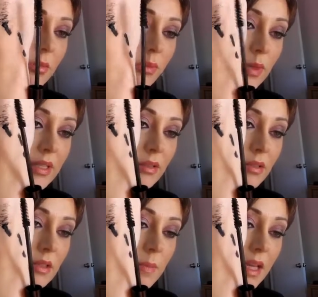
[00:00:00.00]

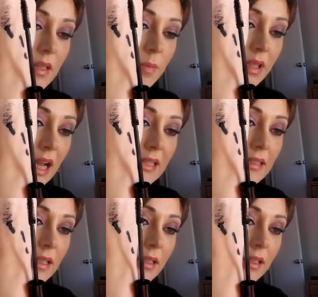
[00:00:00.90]
bristles because
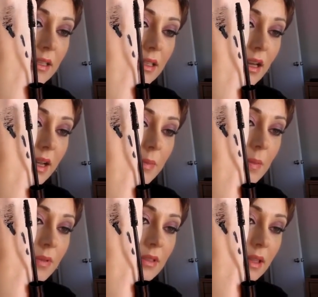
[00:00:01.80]
plastic can tug at
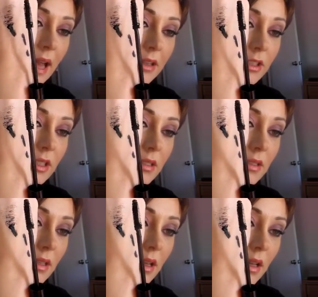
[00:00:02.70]
people's
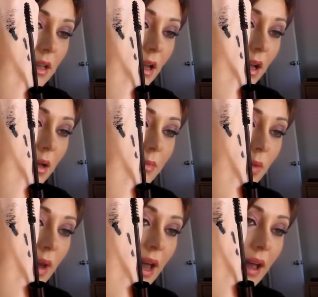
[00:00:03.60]
lashes.
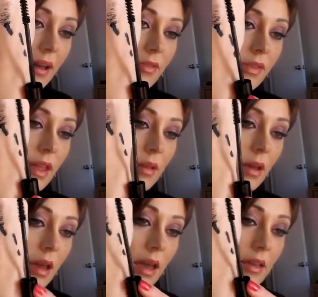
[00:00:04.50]
You have
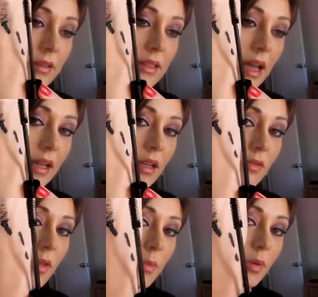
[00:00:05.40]
a side
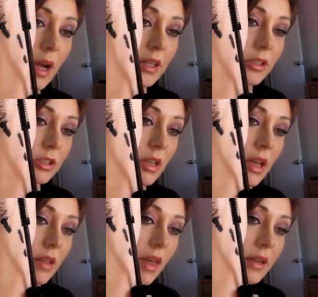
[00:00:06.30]
of the brush
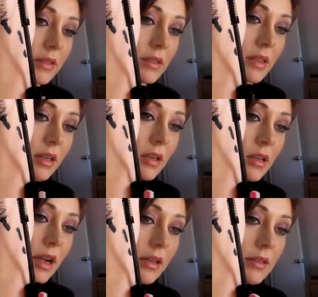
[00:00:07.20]
that is thicker
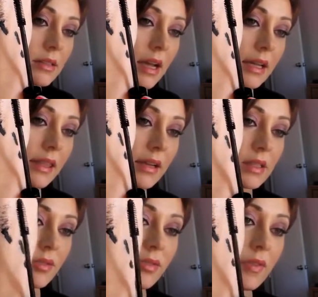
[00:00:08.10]
and a side that
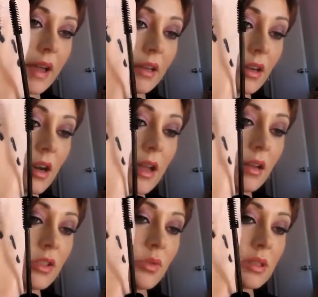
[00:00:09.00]
is finer, and
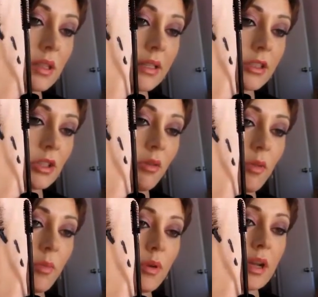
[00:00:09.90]
I'll do a slideshow of
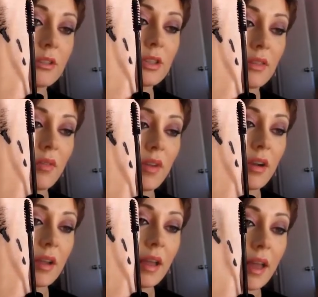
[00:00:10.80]
the brush at the
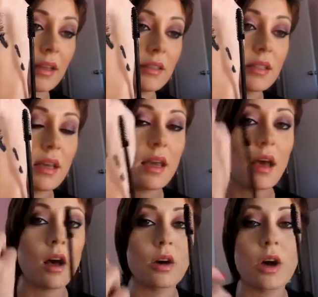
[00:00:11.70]
very end.
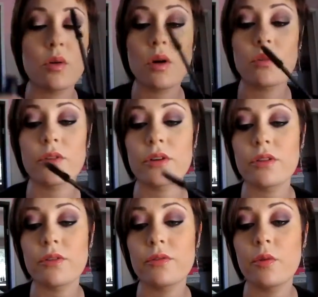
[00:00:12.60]
I'll go over
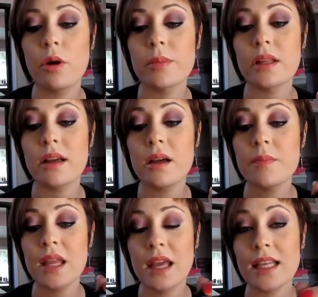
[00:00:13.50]
the formula.
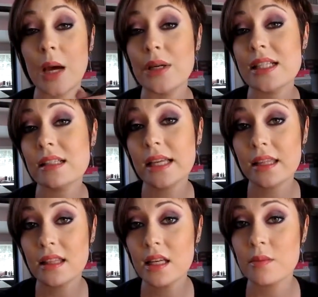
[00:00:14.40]
Now it is a
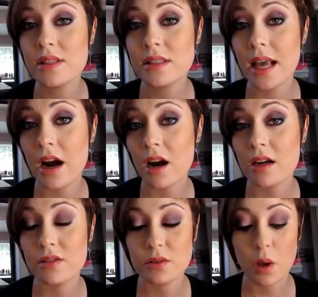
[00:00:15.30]
lengthening
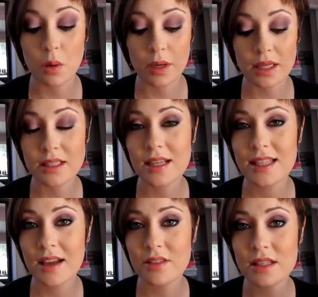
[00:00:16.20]
mascara, so it does
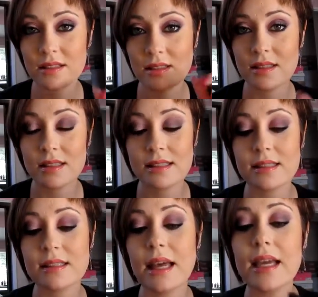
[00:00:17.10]
have these
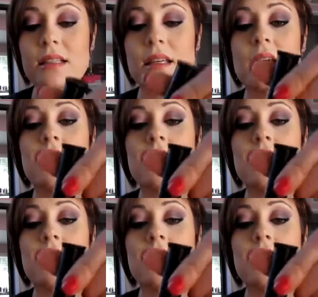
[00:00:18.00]
slight